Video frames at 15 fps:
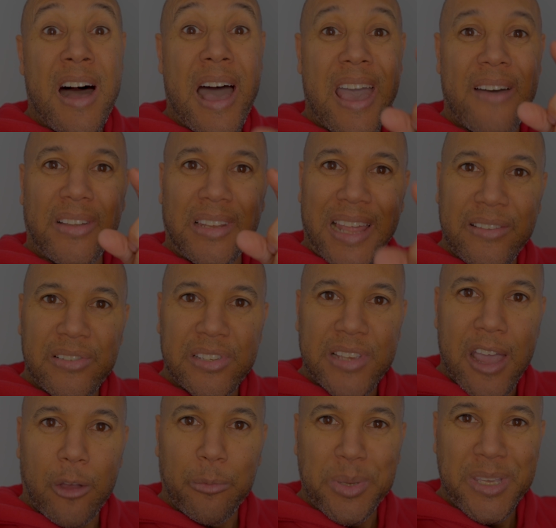I have a
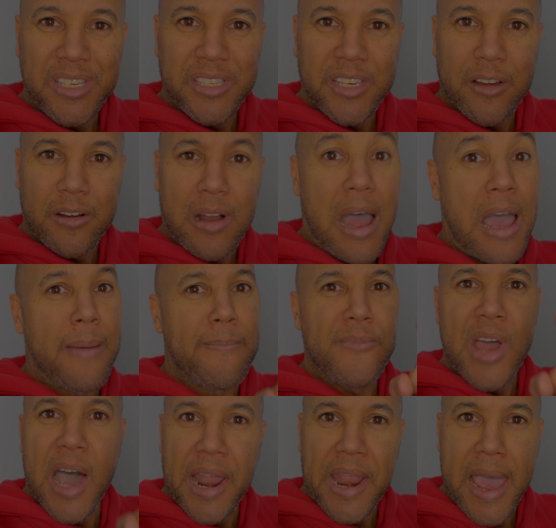lifestyle piece here. I'm
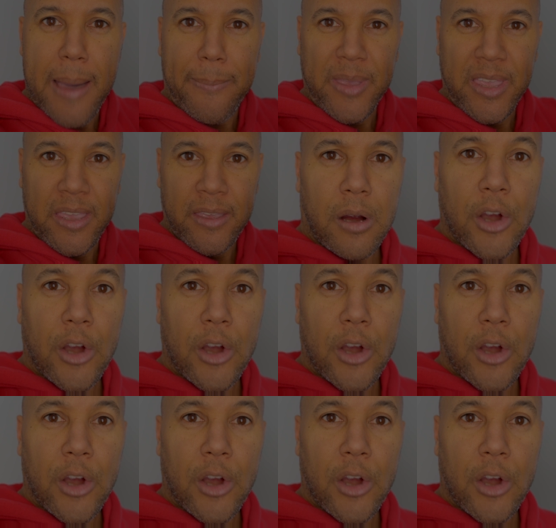not happy.